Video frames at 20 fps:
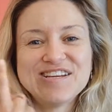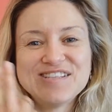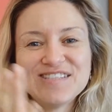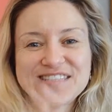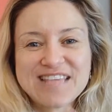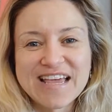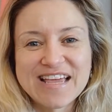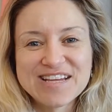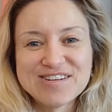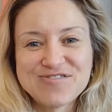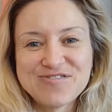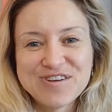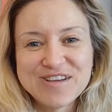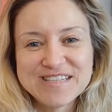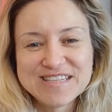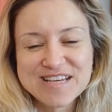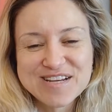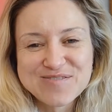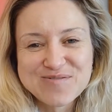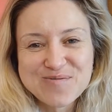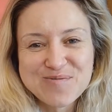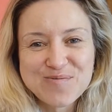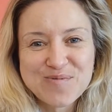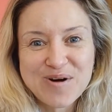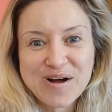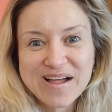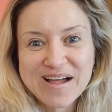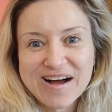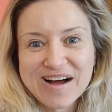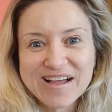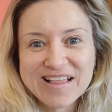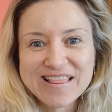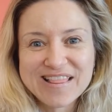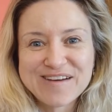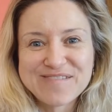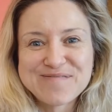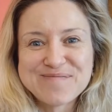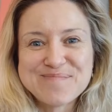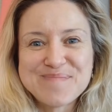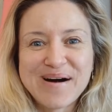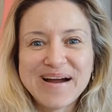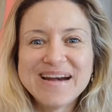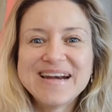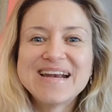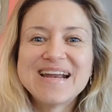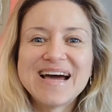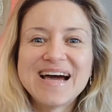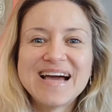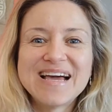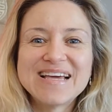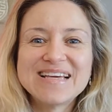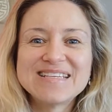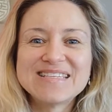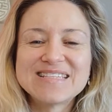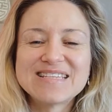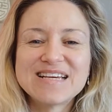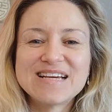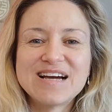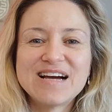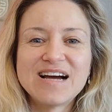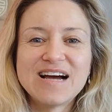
Second reason why I love Mondays.